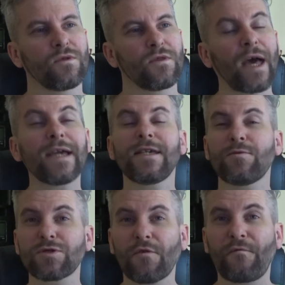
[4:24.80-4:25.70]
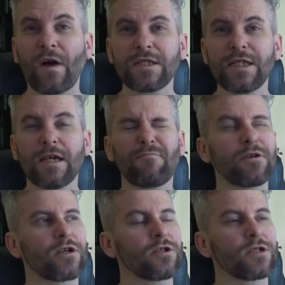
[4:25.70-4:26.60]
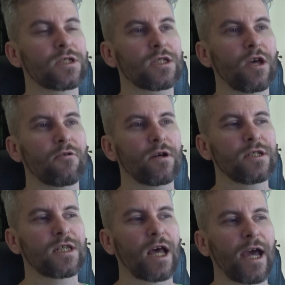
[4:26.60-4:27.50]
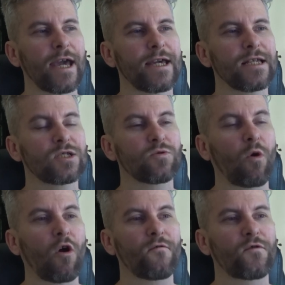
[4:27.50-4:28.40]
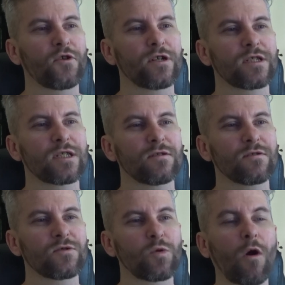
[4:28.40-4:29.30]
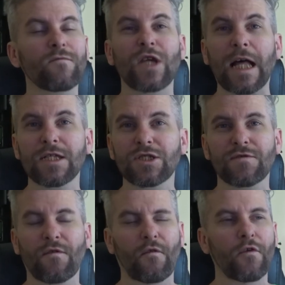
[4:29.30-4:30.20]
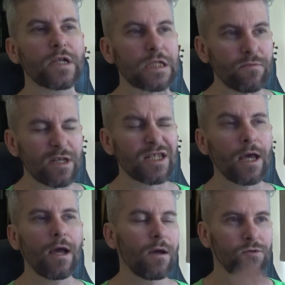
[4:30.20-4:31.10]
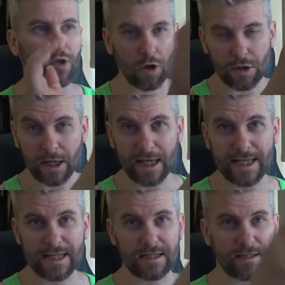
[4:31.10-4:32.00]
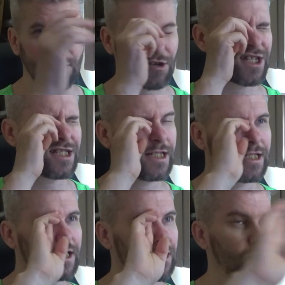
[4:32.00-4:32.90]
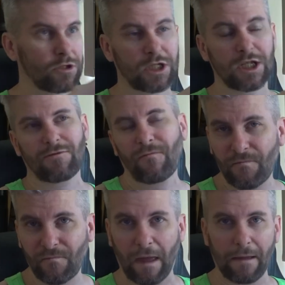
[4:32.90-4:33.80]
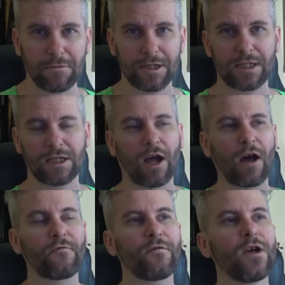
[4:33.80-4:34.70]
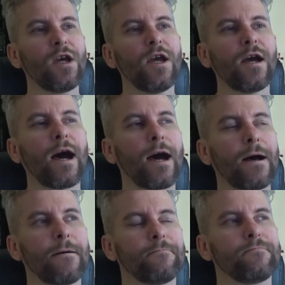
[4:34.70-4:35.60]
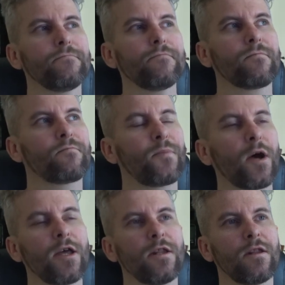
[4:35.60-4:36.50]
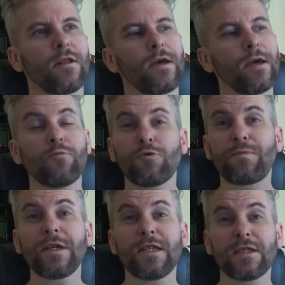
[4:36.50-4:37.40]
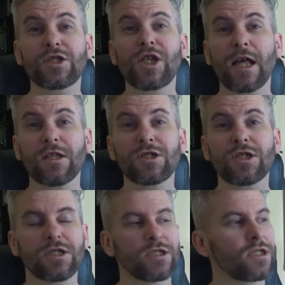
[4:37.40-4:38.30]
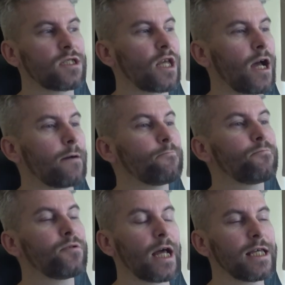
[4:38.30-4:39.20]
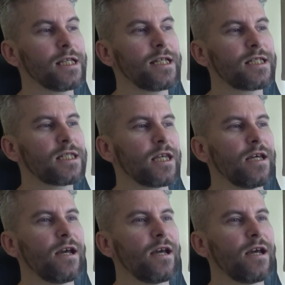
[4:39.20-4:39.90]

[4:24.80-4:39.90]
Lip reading: that year was a fun year because there is a 12 challenges of Christmas. Not in this. This was just family stuff, but it would be in the challenges playlist.